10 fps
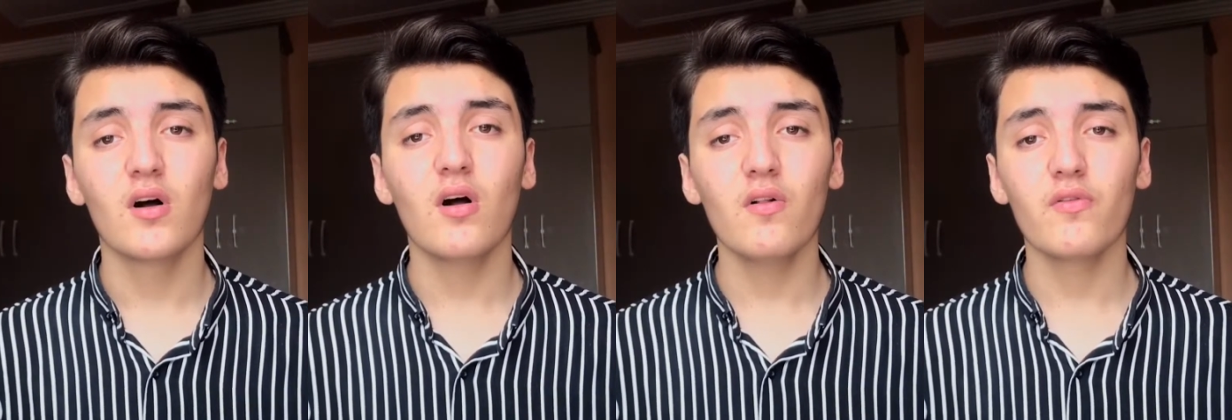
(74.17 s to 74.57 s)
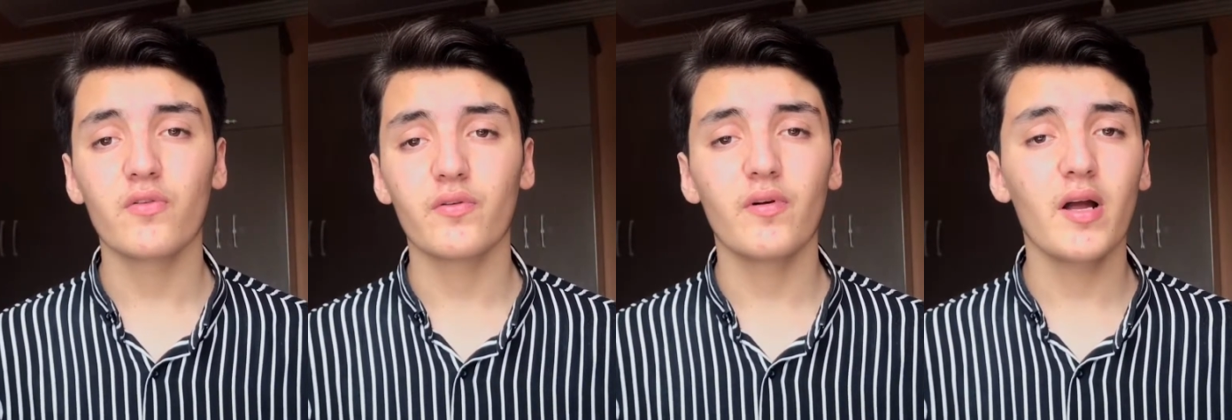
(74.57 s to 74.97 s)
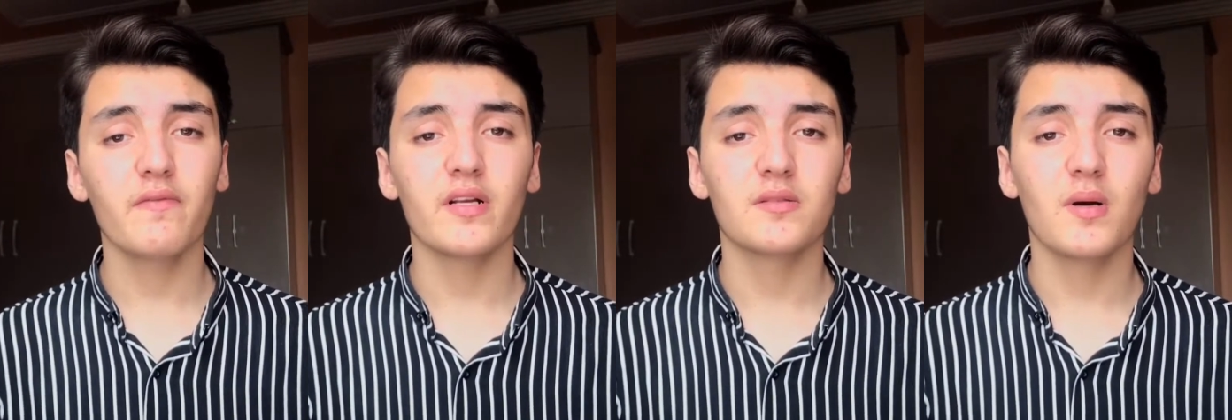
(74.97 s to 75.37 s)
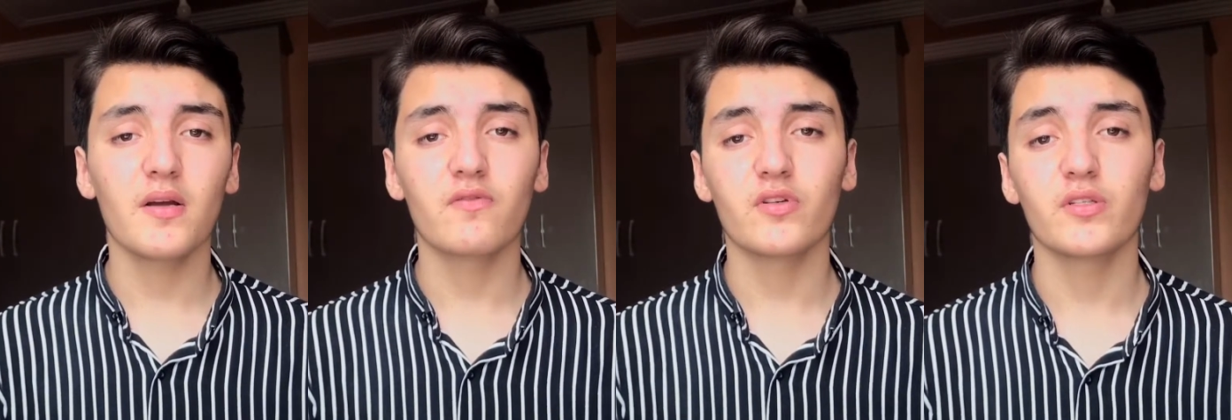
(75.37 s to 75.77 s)
Although gravity is by
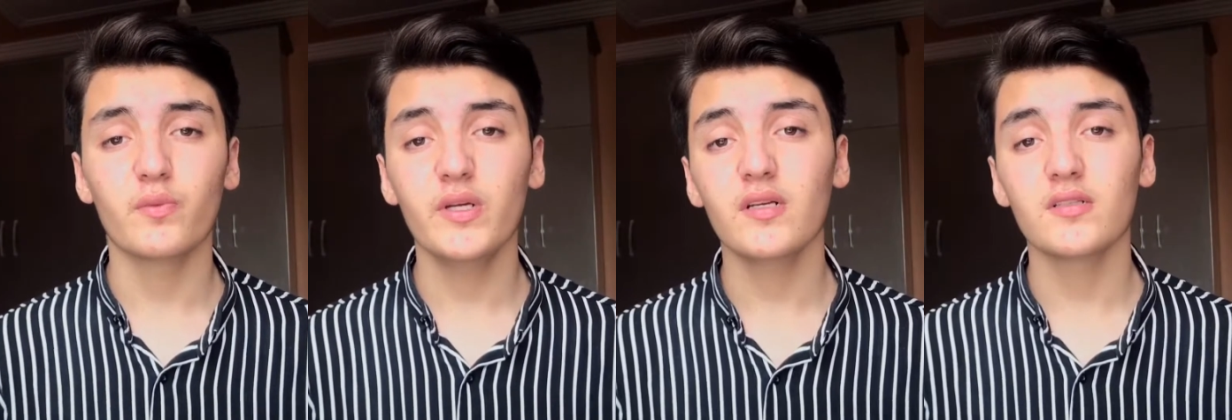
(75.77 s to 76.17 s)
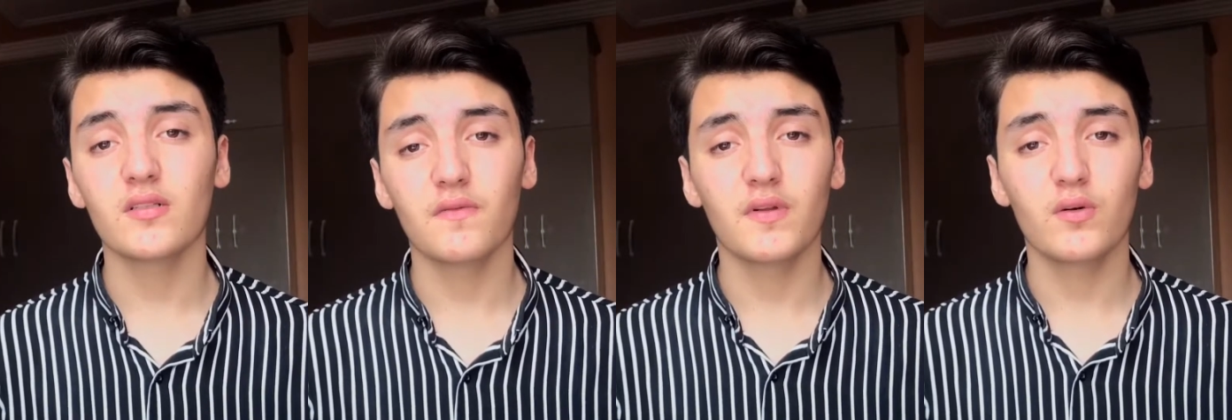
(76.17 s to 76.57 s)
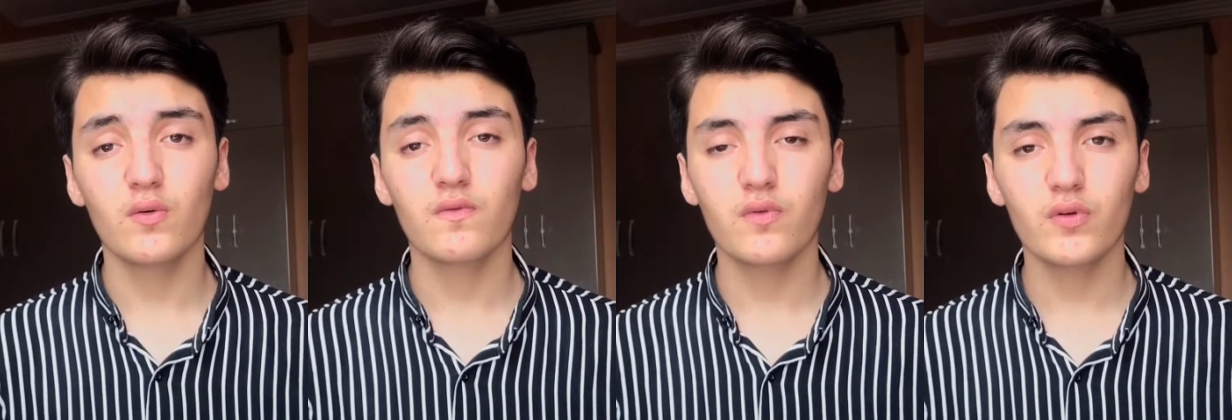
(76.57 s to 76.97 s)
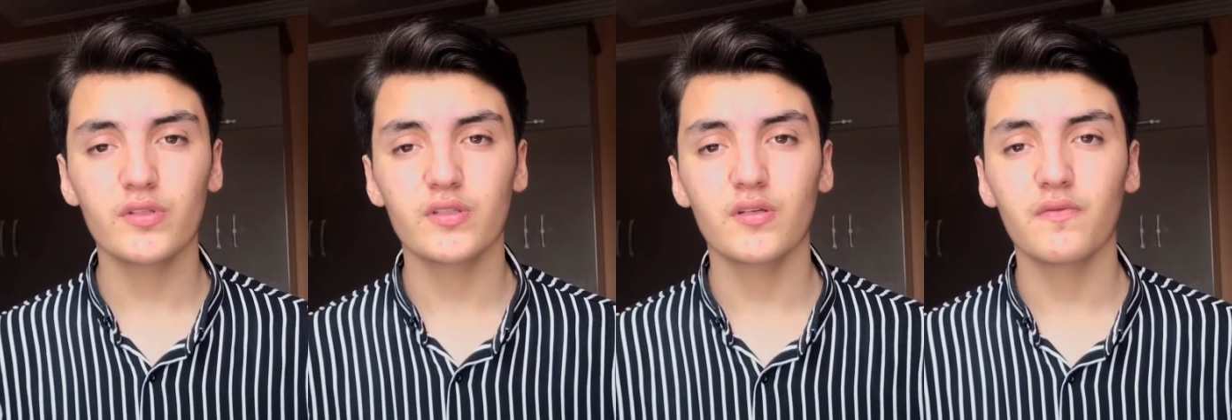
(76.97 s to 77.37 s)
far the weakest of the known
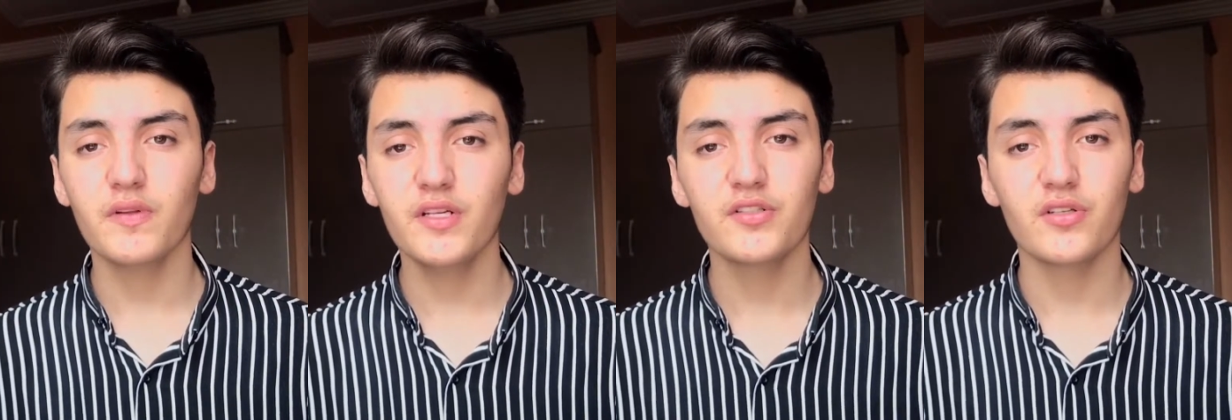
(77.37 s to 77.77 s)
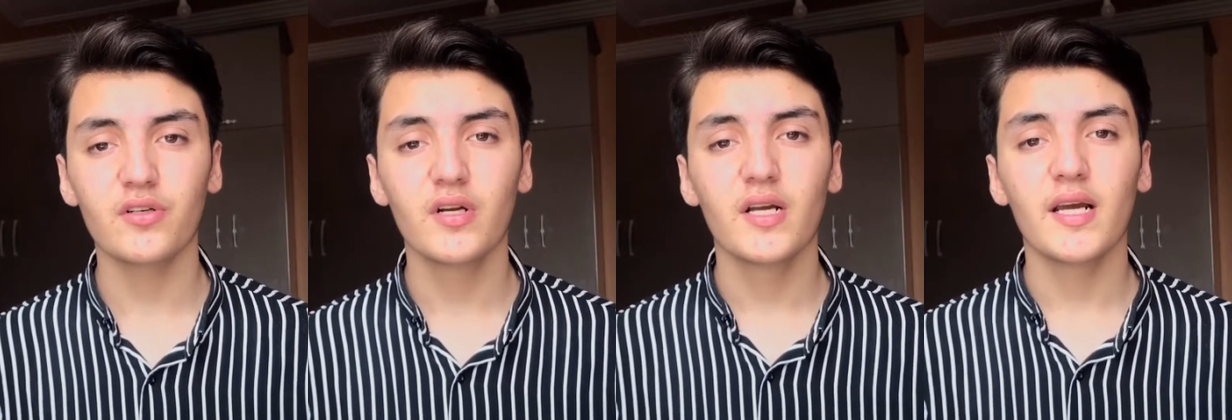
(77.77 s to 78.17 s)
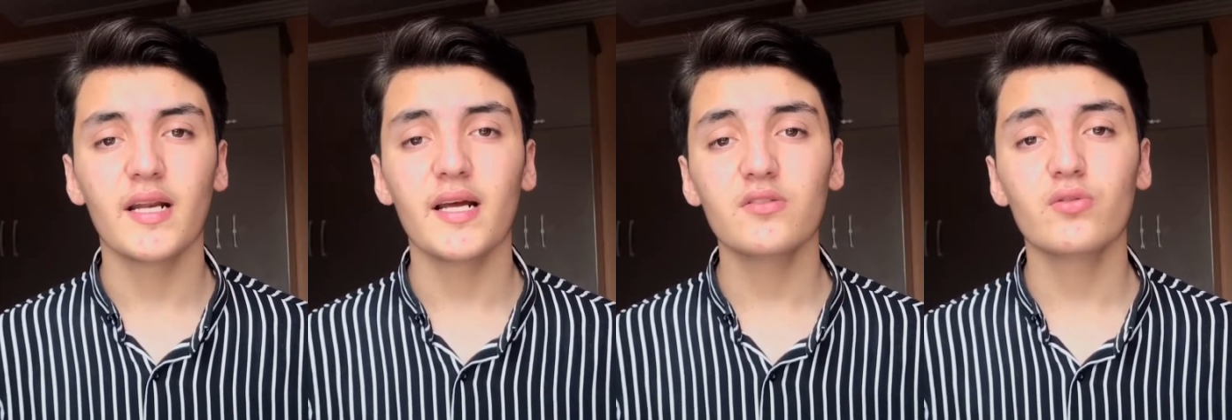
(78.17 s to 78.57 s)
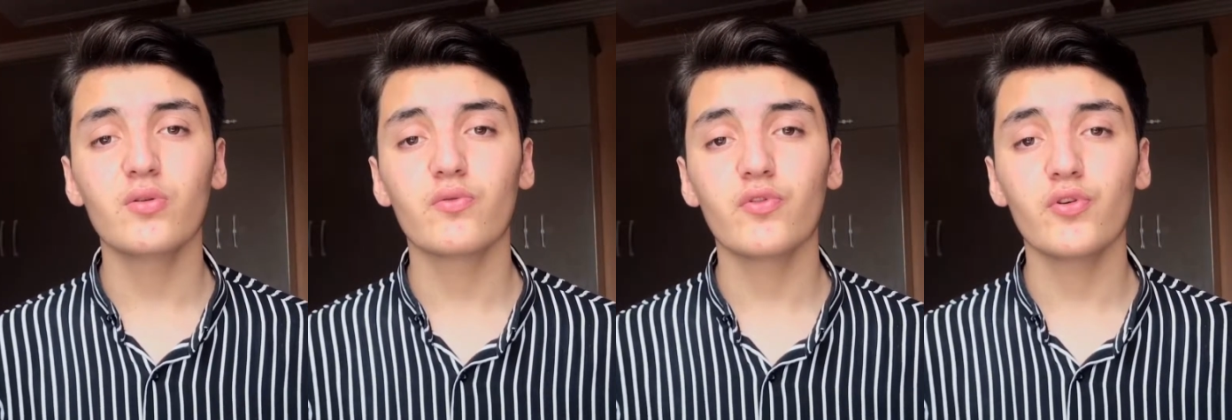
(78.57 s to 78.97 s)
forces of nature, it has
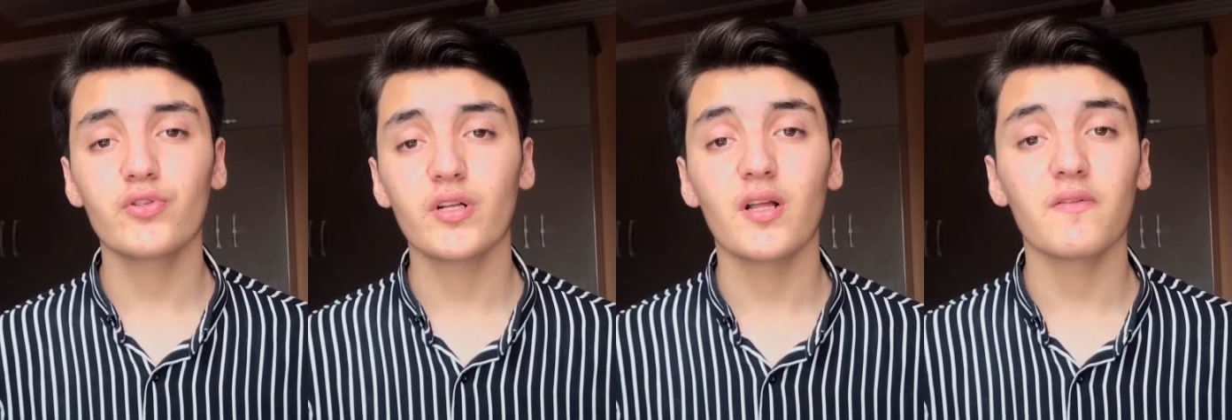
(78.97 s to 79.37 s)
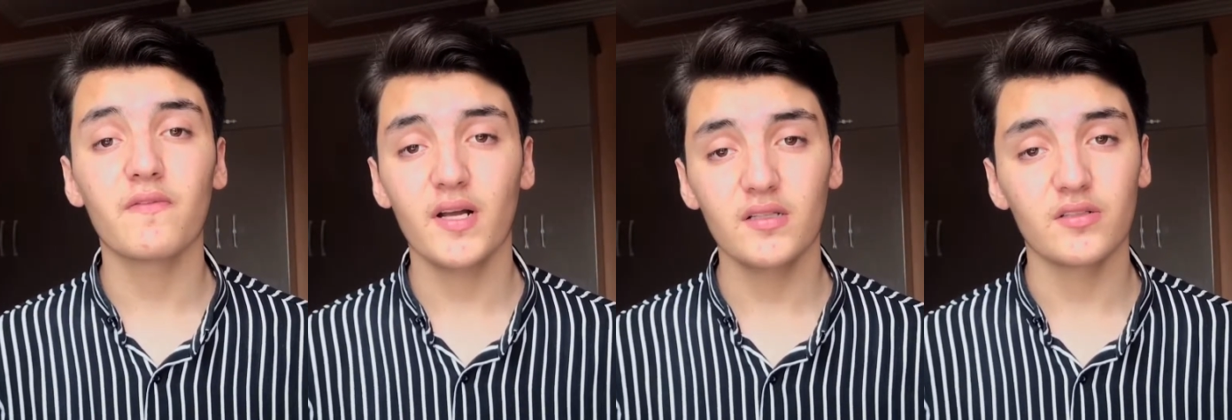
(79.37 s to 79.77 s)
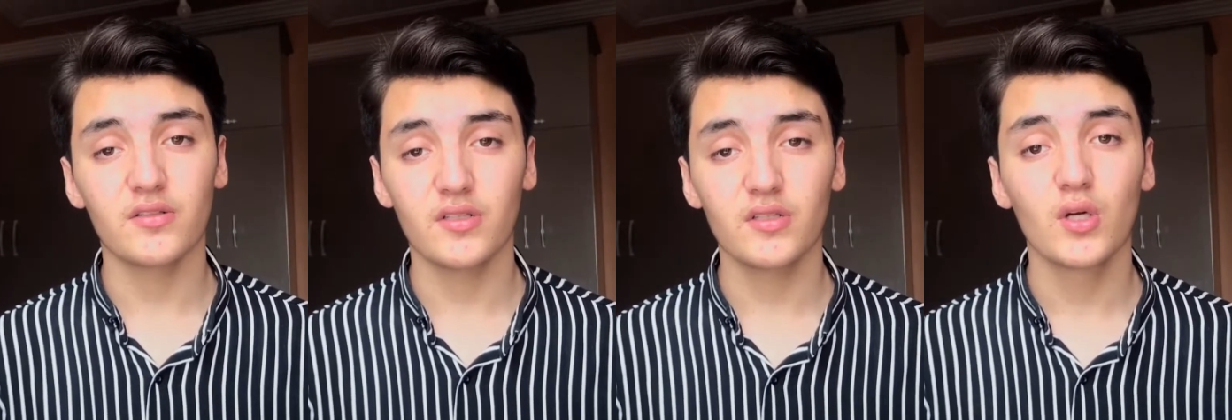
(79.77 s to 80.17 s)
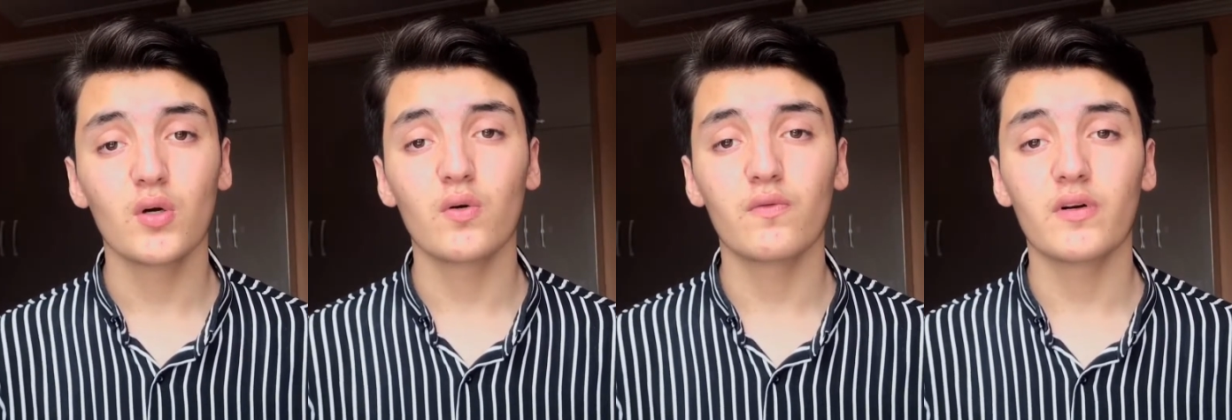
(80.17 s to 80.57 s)
two crucial advantages
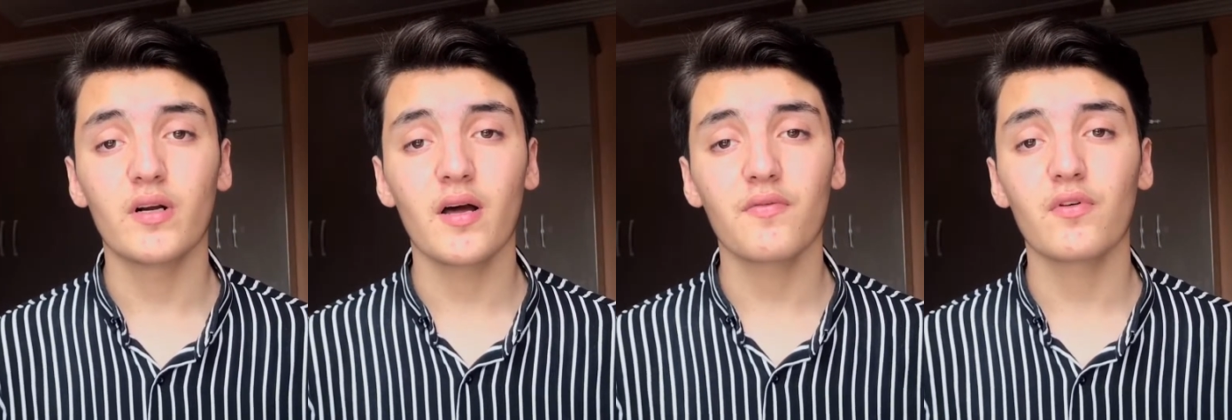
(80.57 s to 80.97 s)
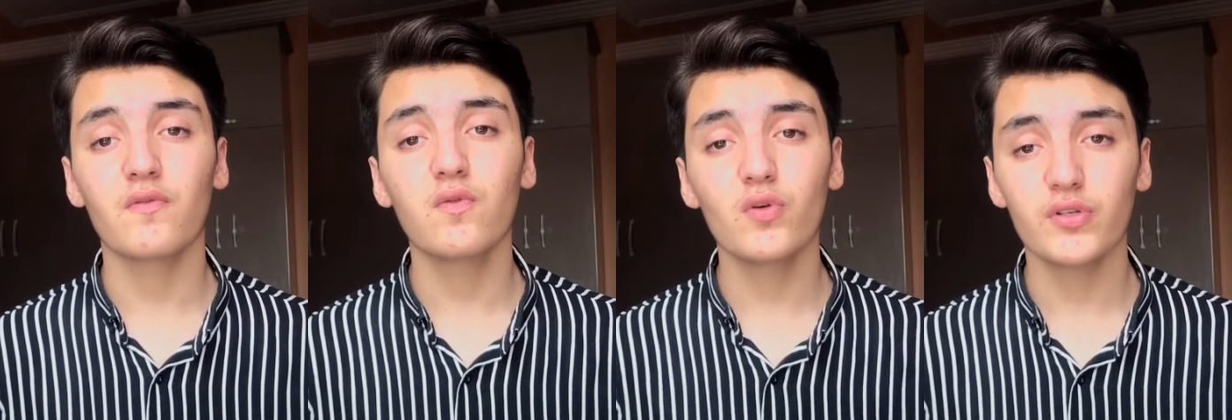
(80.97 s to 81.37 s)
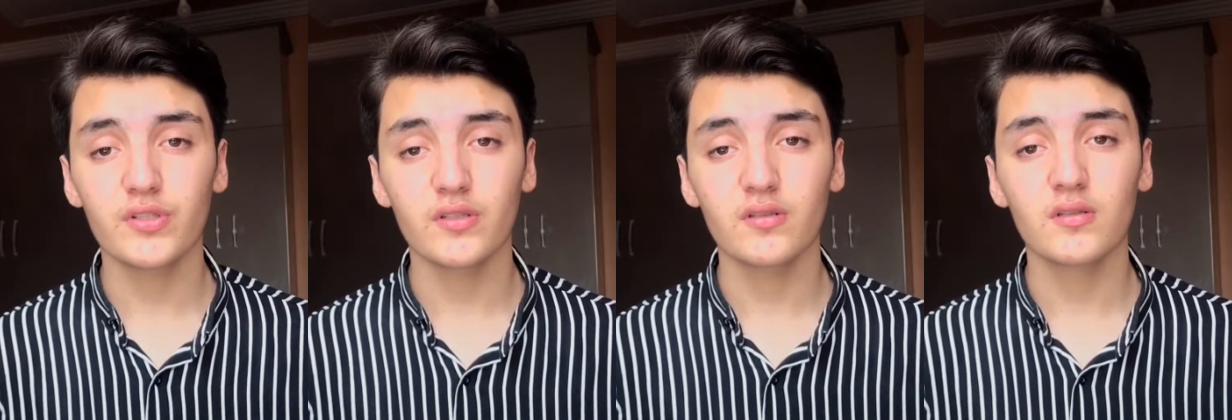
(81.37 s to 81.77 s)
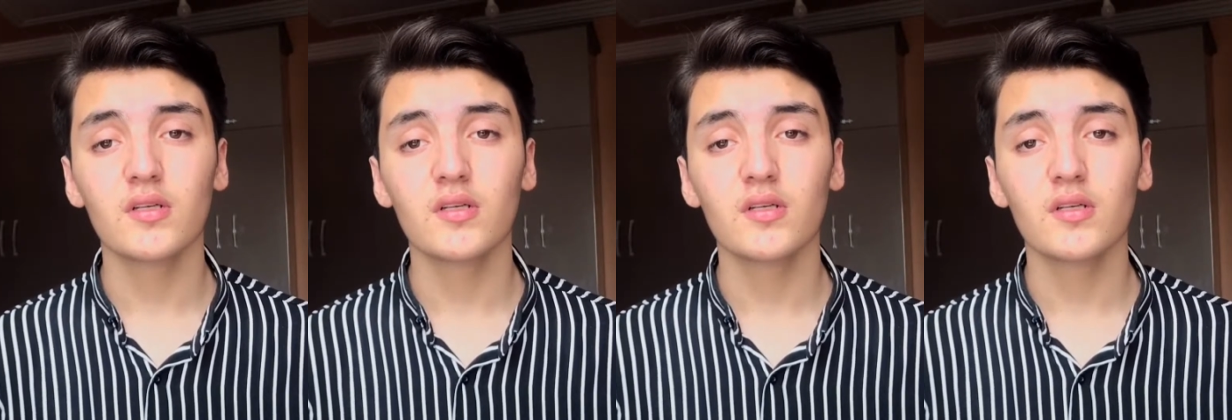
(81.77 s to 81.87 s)
over other forces.